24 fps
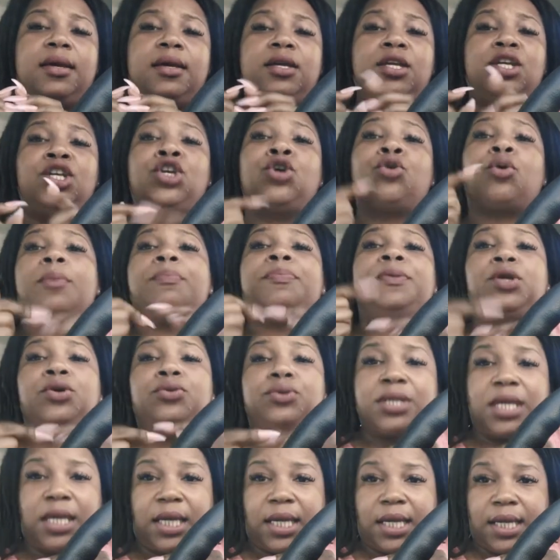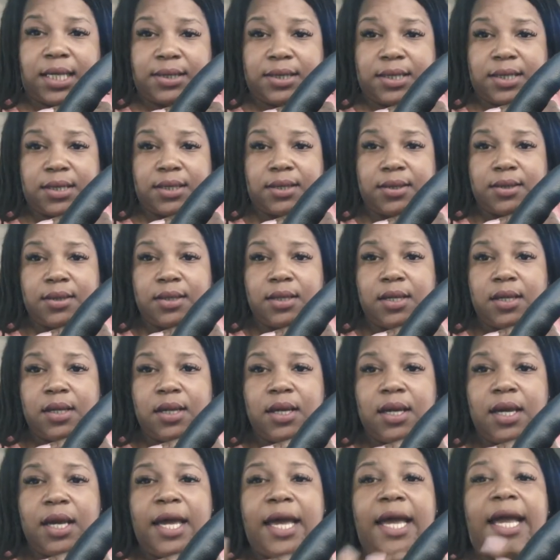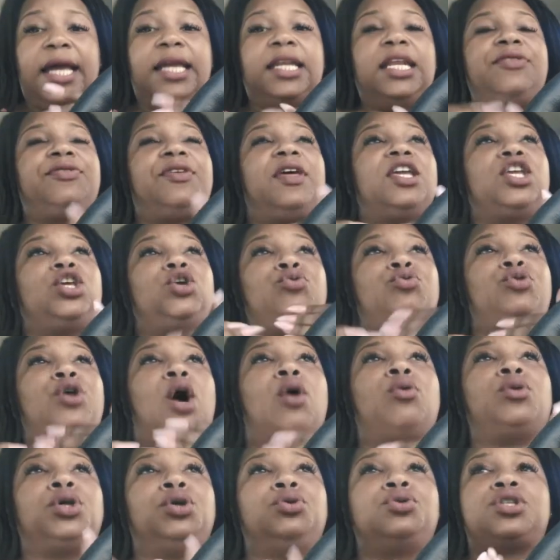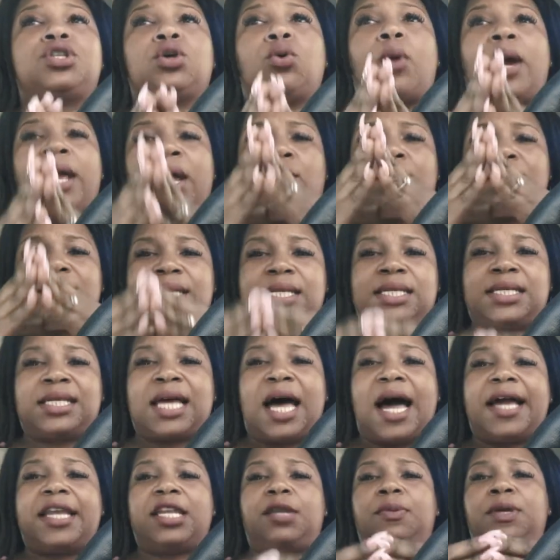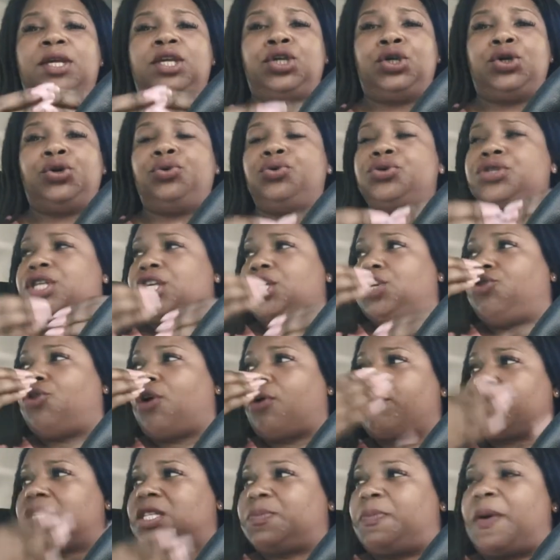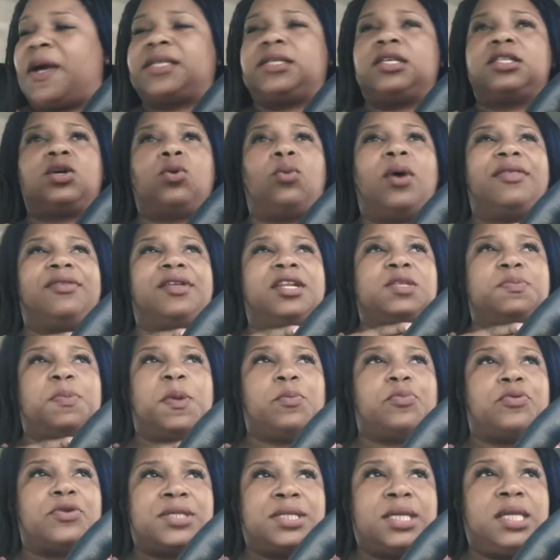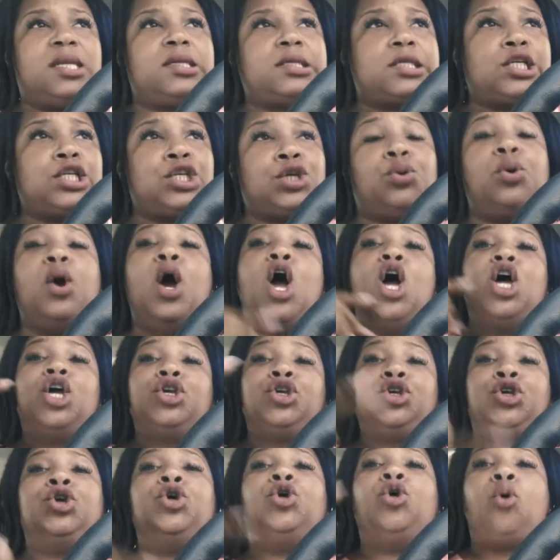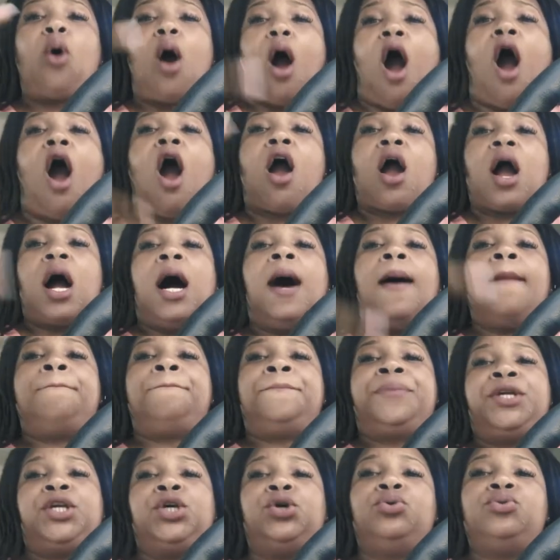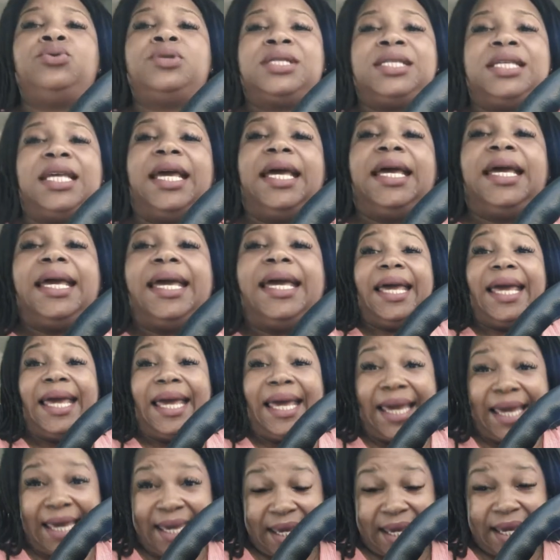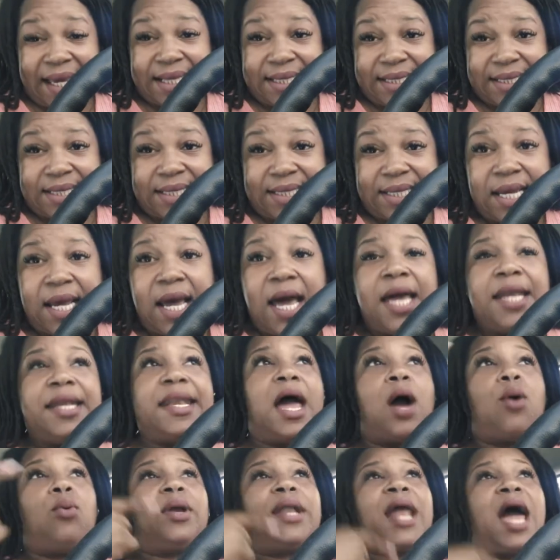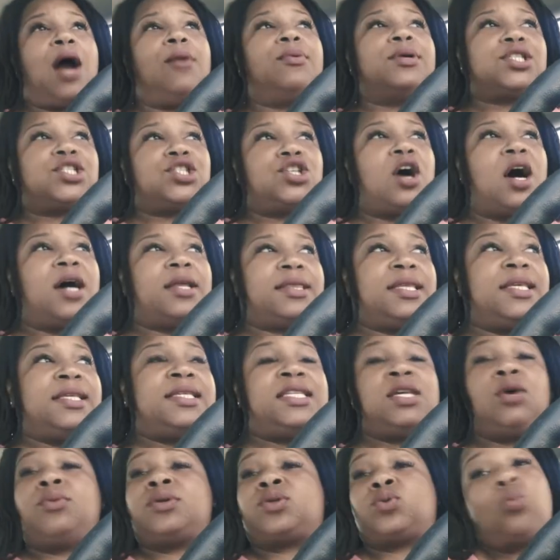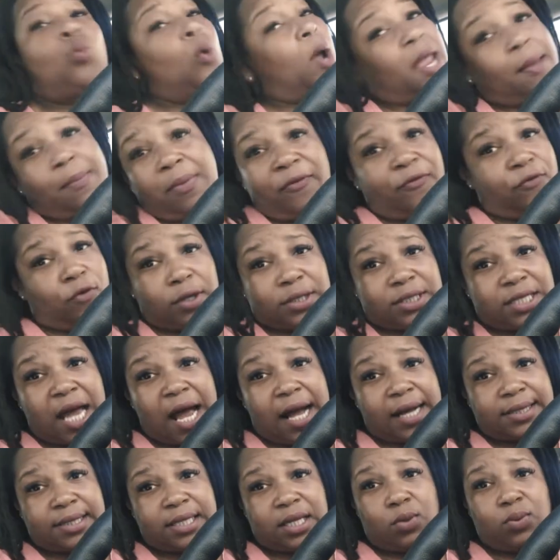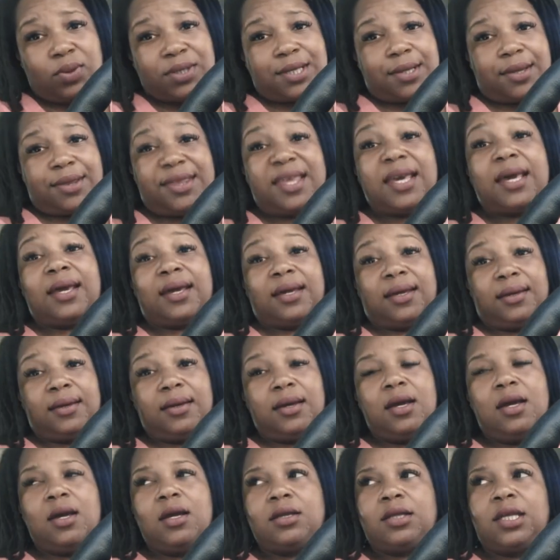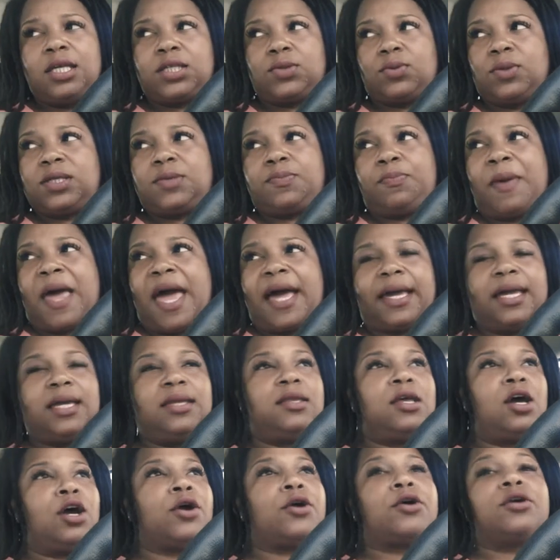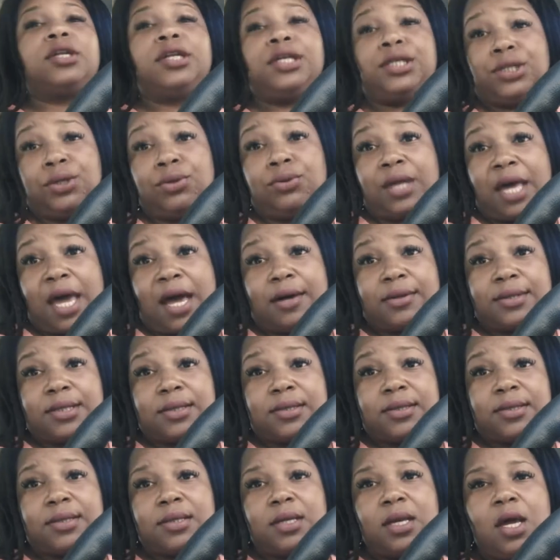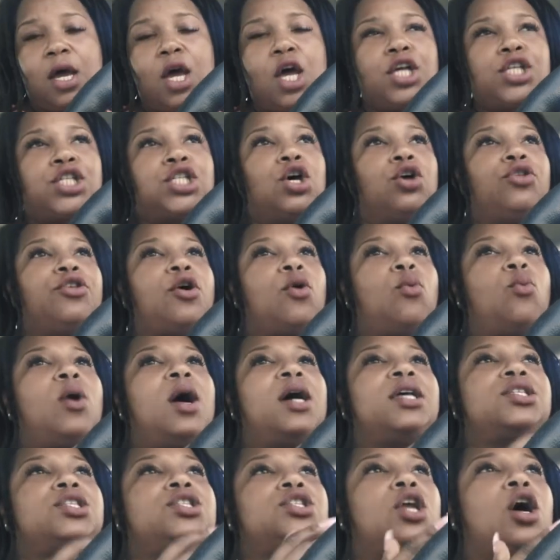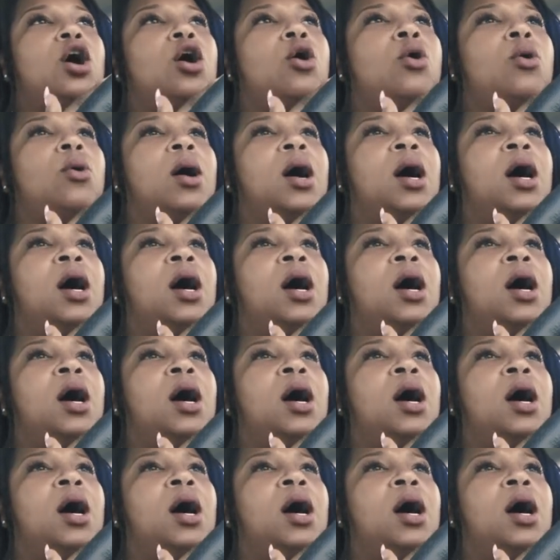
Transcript: you're abusing it. Anything you don't use the way it was designed to be used, and you don't respect it the way that it's been presented to you, you are abusing it. Now, when I was taught this, it was way before toxic was a thing. This was back in the early 2000s. So there was no